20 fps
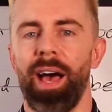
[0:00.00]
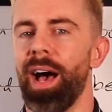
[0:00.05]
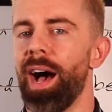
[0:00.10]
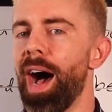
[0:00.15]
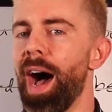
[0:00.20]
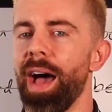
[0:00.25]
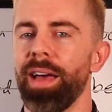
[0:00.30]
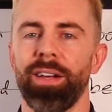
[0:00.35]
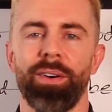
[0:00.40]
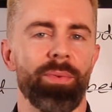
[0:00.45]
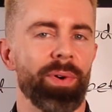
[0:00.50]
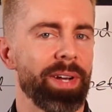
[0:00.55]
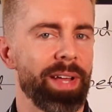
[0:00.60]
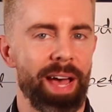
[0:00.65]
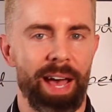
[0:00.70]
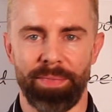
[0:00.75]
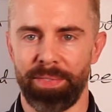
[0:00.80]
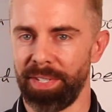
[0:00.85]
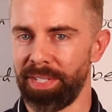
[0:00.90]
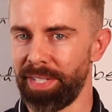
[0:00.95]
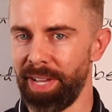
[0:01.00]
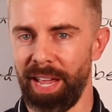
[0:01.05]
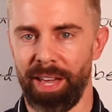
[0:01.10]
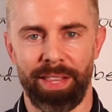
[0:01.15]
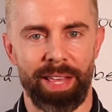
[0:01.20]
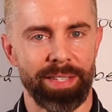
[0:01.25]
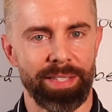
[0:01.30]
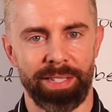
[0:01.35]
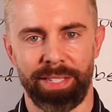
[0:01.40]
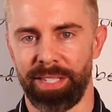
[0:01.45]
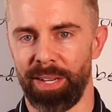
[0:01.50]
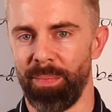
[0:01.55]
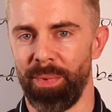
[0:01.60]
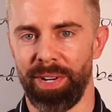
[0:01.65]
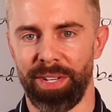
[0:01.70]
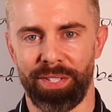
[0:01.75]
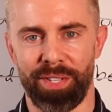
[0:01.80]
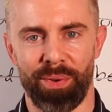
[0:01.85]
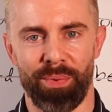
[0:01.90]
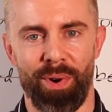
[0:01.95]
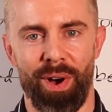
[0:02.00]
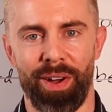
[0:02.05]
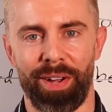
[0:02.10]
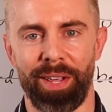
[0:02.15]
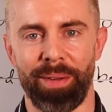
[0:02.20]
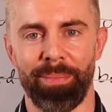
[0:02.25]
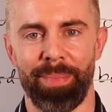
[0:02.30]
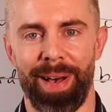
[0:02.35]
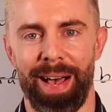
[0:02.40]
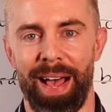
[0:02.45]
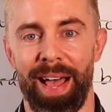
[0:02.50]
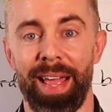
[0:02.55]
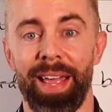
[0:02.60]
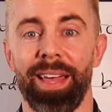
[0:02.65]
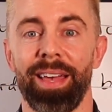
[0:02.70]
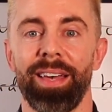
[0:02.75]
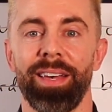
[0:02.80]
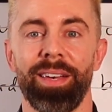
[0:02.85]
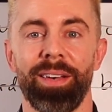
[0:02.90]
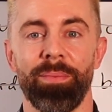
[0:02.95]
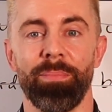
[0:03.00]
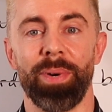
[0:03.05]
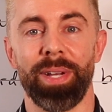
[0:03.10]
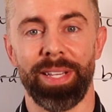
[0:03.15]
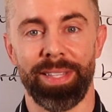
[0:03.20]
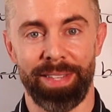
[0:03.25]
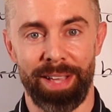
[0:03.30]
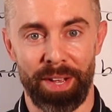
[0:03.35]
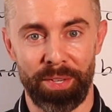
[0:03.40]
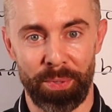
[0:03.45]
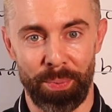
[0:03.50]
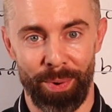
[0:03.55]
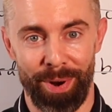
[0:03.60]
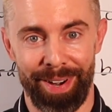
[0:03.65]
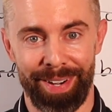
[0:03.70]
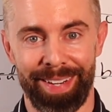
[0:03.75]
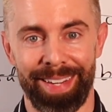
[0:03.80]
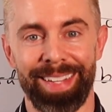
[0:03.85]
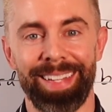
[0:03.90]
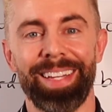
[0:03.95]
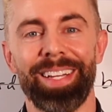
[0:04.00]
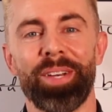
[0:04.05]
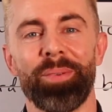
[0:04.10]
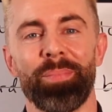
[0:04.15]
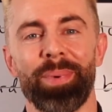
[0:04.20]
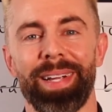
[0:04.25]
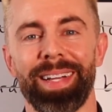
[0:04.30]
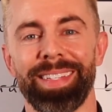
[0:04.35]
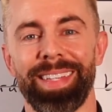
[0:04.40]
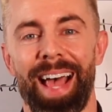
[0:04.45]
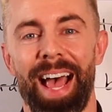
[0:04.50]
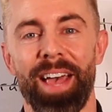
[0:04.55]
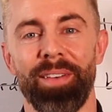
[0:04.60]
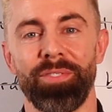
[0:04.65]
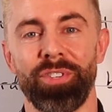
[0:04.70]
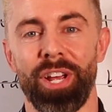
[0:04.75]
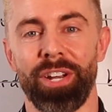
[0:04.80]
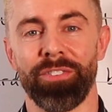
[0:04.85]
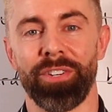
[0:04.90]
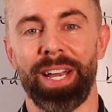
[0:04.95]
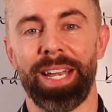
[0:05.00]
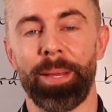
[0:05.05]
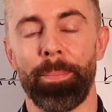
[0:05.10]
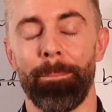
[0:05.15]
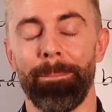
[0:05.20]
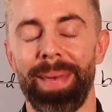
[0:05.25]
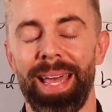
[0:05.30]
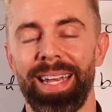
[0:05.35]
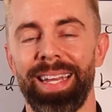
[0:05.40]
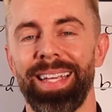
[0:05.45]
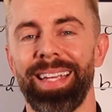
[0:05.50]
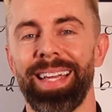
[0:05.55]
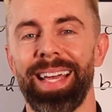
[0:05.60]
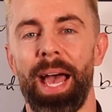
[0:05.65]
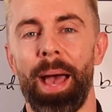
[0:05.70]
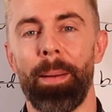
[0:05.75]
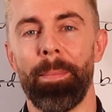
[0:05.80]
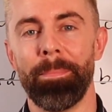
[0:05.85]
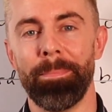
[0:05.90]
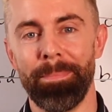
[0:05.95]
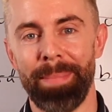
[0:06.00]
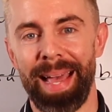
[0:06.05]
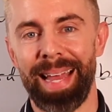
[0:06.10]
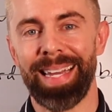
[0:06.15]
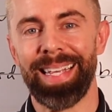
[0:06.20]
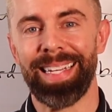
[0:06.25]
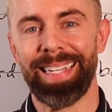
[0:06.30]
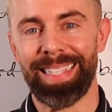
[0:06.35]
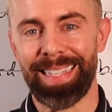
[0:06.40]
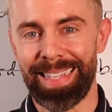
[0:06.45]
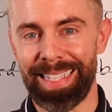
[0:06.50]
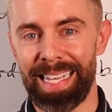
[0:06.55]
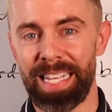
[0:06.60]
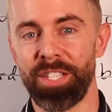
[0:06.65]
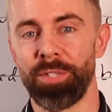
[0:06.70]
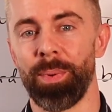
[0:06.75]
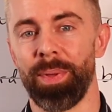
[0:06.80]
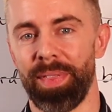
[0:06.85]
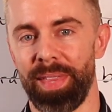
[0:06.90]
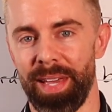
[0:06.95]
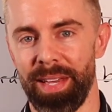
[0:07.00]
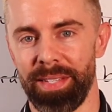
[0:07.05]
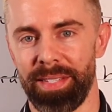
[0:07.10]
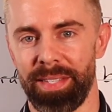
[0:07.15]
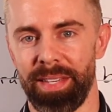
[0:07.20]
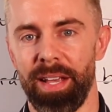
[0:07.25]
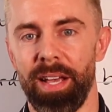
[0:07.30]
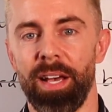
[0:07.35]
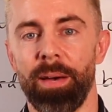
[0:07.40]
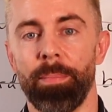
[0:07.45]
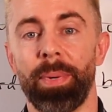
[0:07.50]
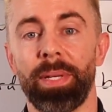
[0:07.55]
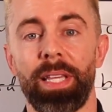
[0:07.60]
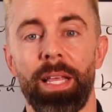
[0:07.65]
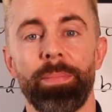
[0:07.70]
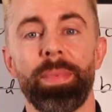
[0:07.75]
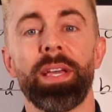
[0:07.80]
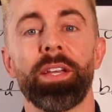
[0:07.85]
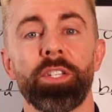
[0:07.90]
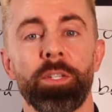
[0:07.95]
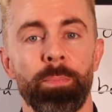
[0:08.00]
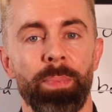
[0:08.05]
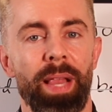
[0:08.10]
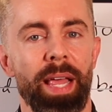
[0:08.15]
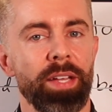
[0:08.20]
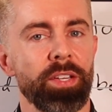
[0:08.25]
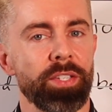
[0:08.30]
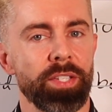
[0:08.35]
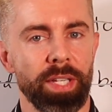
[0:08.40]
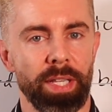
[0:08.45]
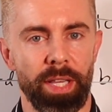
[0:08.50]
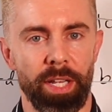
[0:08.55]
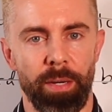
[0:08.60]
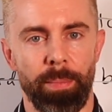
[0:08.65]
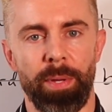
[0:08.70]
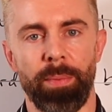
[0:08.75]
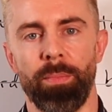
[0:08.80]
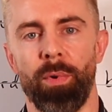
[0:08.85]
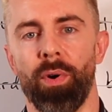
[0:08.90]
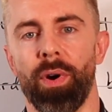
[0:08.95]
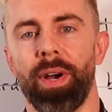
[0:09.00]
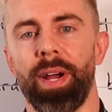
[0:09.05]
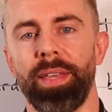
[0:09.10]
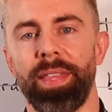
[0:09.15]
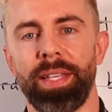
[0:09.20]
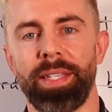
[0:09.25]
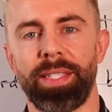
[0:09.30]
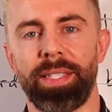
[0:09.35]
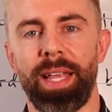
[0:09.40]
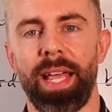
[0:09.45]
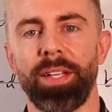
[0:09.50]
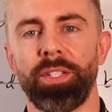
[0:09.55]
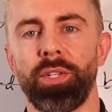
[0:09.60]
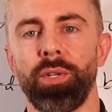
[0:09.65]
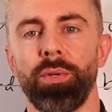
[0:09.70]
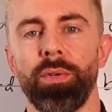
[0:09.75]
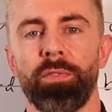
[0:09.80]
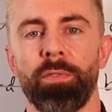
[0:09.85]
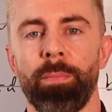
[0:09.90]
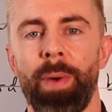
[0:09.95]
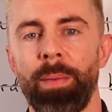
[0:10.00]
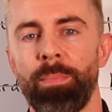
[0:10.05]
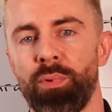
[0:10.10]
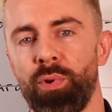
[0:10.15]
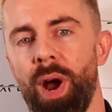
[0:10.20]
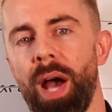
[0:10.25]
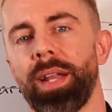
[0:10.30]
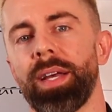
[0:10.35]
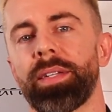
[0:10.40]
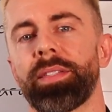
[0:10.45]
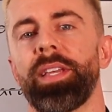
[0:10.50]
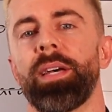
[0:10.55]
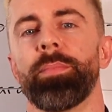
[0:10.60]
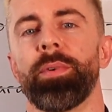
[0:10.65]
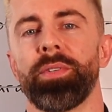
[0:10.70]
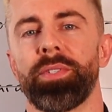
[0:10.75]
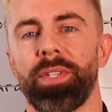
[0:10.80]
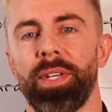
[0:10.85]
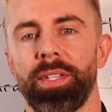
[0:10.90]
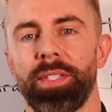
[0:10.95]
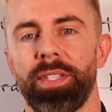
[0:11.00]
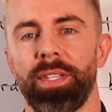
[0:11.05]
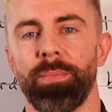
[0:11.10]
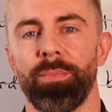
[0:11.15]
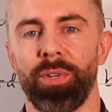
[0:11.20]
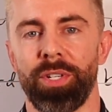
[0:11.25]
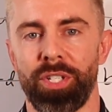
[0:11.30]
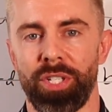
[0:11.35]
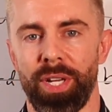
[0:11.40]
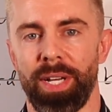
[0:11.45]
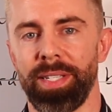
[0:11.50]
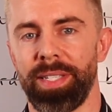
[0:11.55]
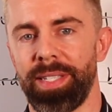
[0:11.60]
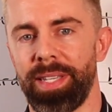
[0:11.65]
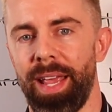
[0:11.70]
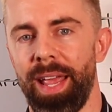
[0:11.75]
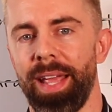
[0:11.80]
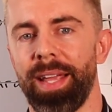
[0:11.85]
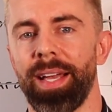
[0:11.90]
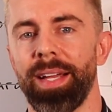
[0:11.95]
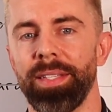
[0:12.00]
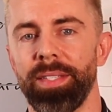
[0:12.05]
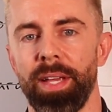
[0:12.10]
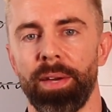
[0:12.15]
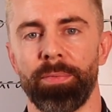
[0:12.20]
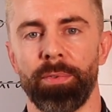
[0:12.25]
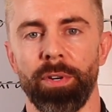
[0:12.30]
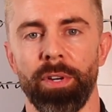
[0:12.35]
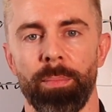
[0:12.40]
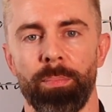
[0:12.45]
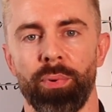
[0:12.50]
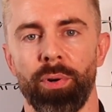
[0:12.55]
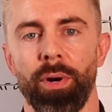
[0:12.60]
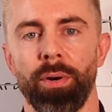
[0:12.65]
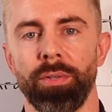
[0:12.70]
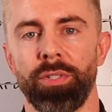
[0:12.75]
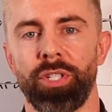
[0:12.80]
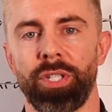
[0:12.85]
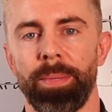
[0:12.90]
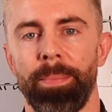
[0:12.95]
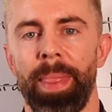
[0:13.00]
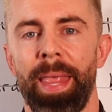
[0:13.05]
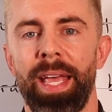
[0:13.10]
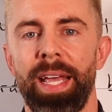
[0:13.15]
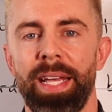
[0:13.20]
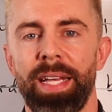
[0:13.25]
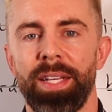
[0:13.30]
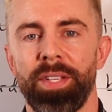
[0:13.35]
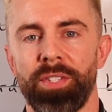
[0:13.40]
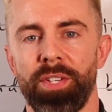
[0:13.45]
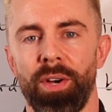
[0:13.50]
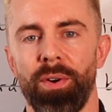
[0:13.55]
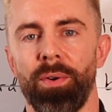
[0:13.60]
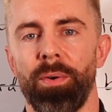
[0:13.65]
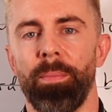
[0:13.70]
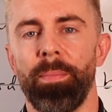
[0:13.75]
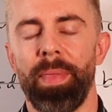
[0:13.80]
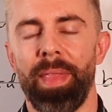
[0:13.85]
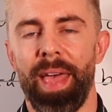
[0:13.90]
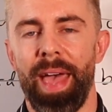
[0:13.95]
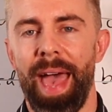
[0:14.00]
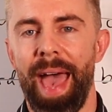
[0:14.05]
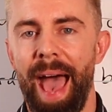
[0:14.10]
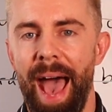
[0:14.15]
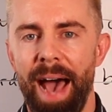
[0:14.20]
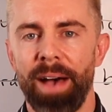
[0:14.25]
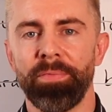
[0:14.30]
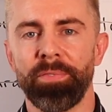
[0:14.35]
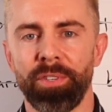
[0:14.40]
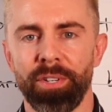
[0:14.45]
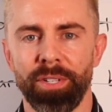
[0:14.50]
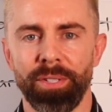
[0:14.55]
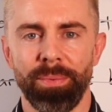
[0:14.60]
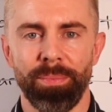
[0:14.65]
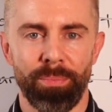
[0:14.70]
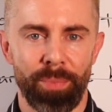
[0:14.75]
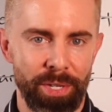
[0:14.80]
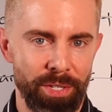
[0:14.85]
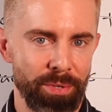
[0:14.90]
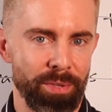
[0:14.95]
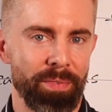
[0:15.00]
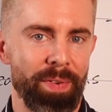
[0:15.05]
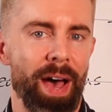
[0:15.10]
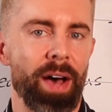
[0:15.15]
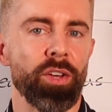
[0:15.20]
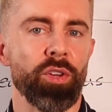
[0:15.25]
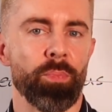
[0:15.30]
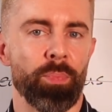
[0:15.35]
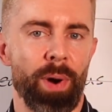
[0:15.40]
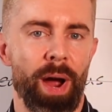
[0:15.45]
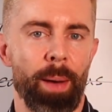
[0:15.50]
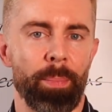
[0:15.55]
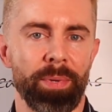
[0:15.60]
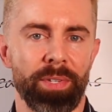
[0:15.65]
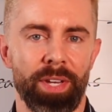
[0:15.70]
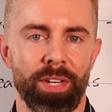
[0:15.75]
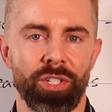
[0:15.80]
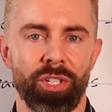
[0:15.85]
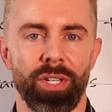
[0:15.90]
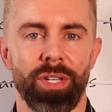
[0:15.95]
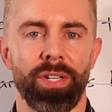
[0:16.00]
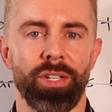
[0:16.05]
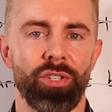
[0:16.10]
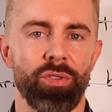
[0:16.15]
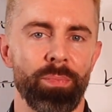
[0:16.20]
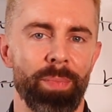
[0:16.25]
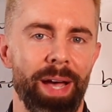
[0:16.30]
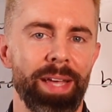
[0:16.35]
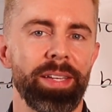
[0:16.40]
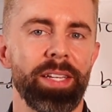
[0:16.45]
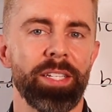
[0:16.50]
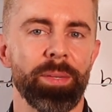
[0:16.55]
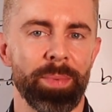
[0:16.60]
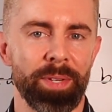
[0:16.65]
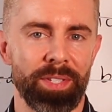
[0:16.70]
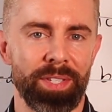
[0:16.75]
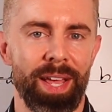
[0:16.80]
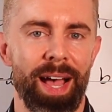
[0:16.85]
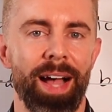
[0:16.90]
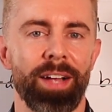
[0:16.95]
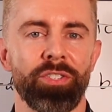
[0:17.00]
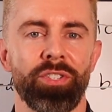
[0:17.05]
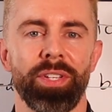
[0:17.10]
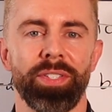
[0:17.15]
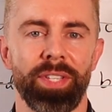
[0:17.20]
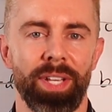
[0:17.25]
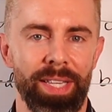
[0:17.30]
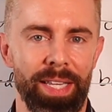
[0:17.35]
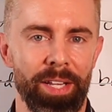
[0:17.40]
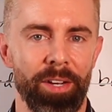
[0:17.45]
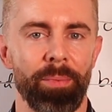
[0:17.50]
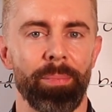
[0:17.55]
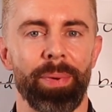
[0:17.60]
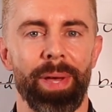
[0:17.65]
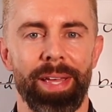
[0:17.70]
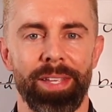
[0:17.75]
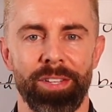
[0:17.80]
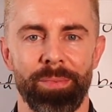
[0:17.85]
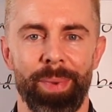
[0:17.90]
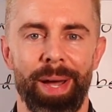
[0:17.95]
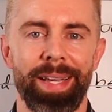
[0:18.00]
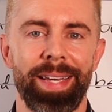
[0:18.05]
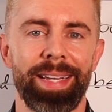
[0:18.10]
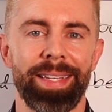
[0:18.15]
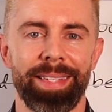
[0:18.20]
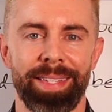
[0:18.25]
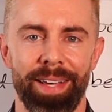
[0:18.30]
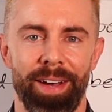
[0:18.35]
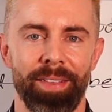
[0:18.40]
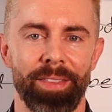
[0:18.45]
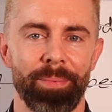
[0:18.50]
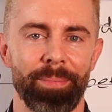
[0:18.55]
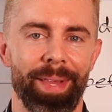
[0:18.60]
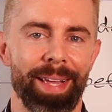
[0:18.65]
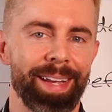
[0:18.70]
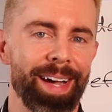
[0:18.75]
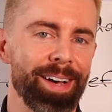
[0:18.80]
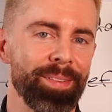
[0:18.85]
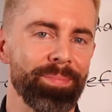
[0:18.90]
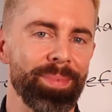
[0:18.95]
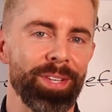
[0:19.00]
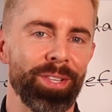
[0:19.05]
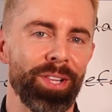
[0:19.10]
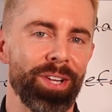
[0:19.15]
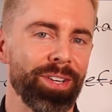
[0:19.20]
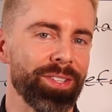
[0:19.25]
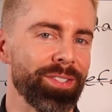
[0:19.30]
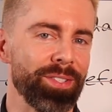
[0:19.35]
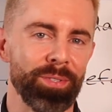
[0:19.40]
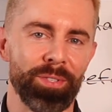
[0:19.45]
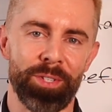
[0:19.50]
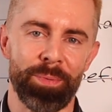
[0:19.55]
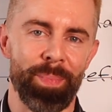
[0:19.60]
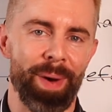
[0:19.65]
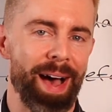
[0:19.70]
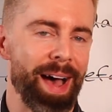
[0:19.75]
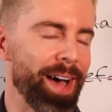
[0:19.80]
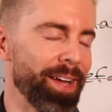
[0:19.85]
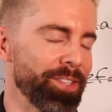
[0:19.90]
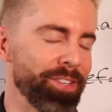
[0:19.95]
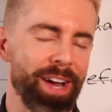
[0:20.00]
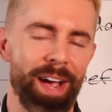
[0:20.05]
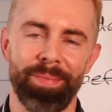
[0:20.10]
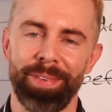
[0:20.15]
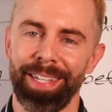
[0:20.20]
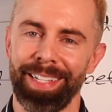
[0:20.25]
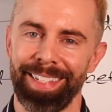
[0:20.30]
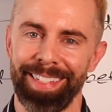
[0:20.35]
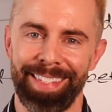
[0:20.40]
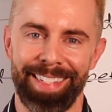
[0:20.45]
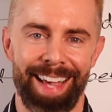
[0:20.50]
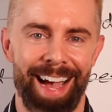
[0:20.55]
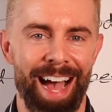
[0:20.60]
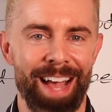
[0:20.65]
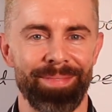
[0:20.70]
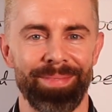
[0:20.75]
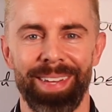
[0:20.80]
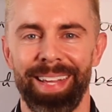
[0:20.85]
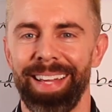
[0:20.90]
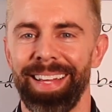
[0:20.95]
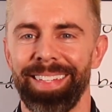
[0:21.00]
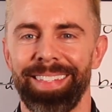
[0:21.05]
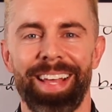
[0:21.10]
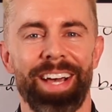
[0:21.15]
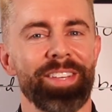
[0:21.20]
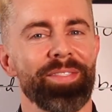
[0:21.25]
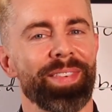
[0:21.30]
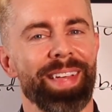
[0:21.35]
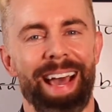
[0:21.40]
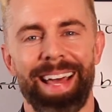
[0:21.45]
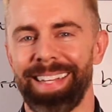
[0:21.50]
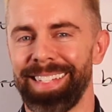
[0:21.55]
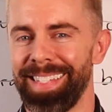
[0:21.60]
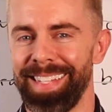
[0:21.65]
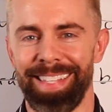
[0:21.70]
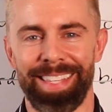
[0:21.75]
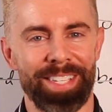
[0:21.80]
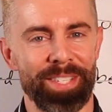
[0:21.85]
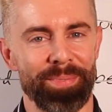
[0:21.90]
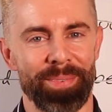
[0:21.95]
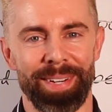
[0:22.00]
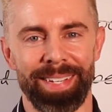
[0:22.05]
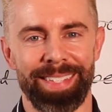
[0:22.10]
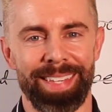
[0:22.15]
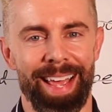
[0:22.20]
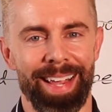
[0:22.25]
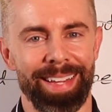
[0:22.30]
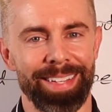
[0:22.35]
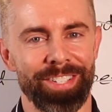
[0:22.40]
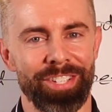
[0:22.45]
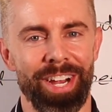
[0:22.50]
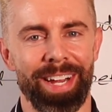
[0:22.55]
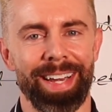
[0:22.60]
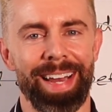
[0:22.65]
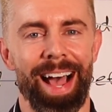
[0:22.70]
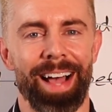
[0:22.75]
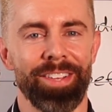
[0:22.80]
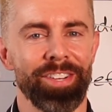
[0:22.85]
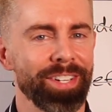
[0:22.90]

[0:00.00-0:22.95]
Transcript: I don't want to have to say all that to someone as they're walking by. But it does work because I have generated many, many leads with this. But let me explain just a little bit more, and then stay tuned for my product demo system, which does take a different approach. So after we do the value proposition, you might need to massage this a little bit. You might need to tell them like, oh, you looked, you smiled, you're having a good time. Now you've got to see this for a second. Check it out.